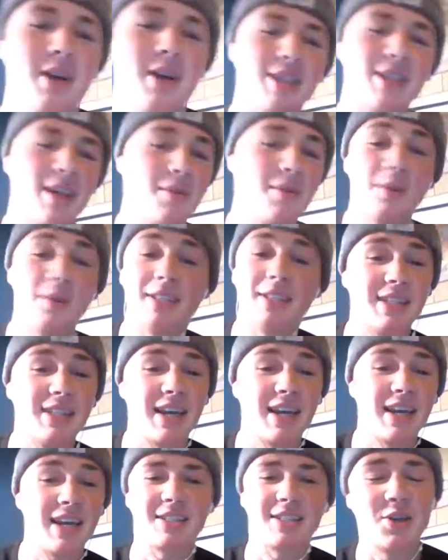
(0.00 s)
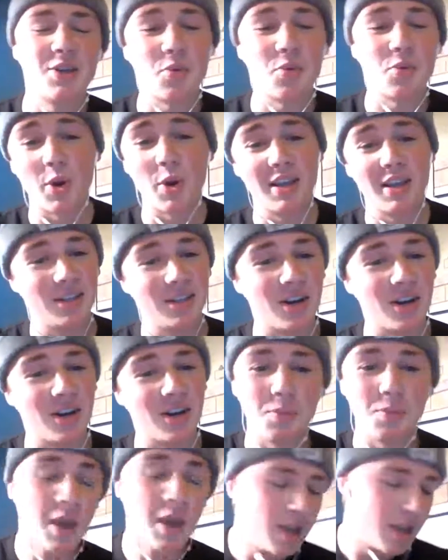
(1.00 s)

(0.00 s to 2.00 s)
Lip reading: I'm the exact same way. Young